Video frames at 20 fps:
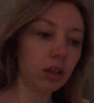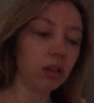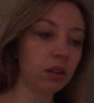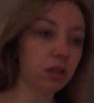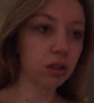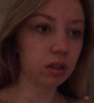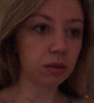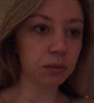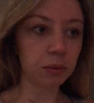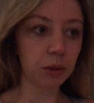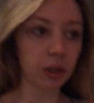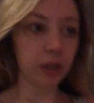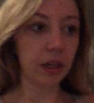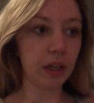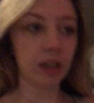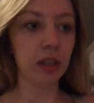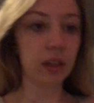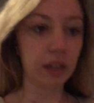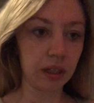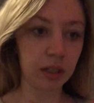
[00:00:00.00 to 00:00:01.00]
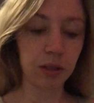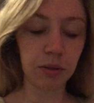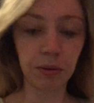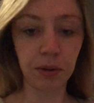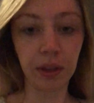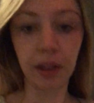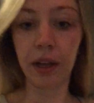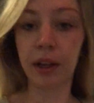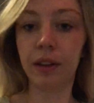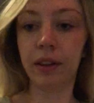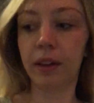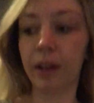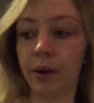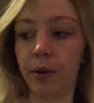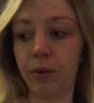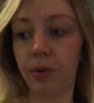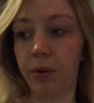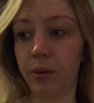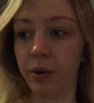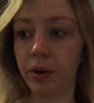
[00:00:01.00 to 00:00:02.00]
this morning. That's what that
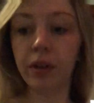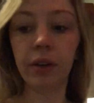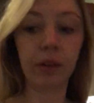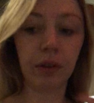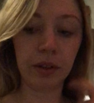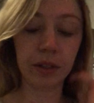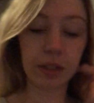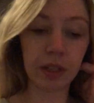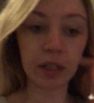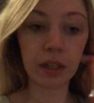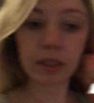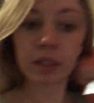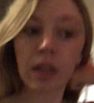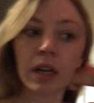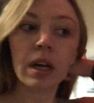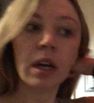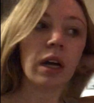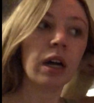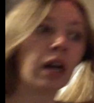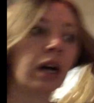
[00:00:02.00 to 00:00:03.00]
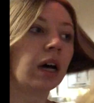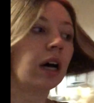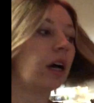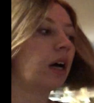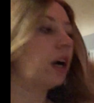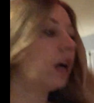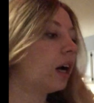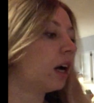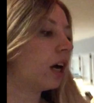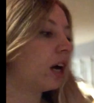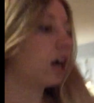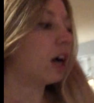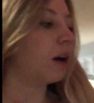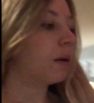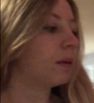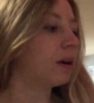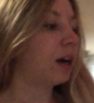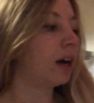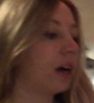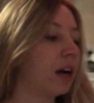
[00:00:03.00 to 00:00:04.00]
loud, annoying noise is.
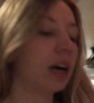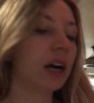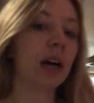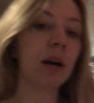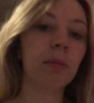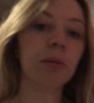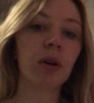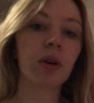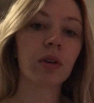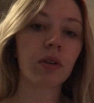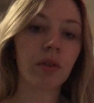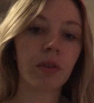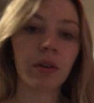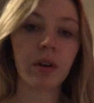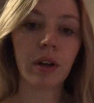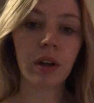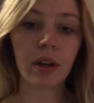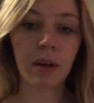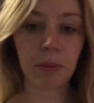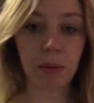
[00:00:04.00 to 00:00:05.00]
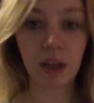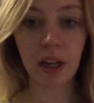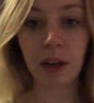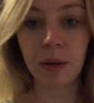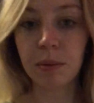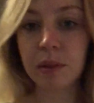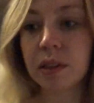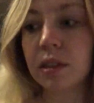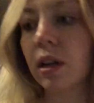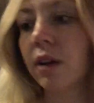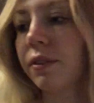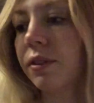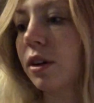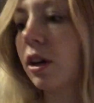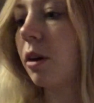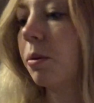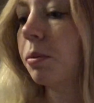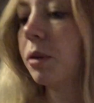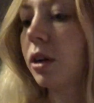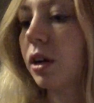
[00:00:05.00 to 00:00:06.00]
I'm making myself a
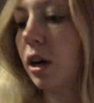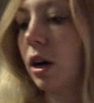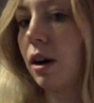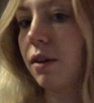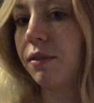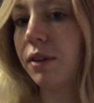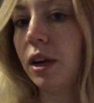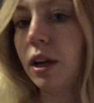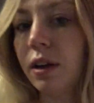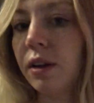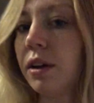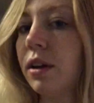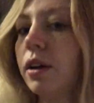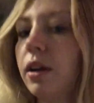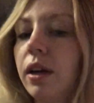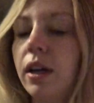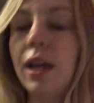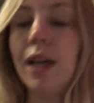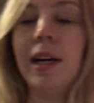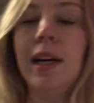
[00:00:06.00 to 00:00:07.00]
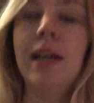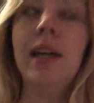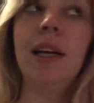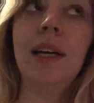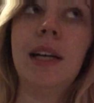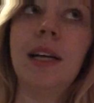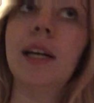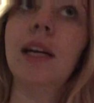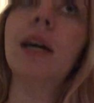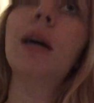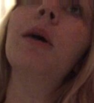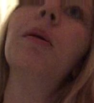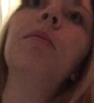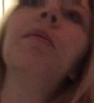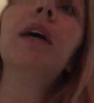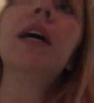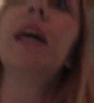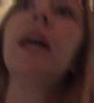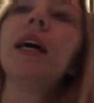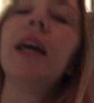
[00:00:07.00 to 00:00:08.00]
cup of coffee.
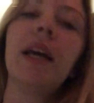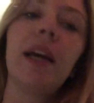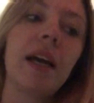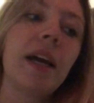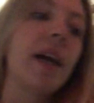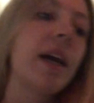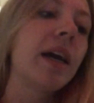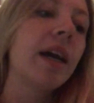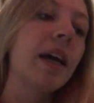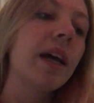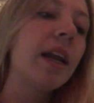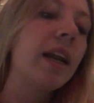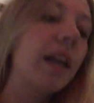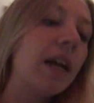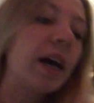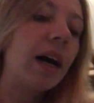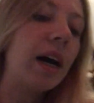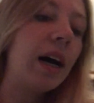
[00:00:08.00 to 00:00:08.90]
And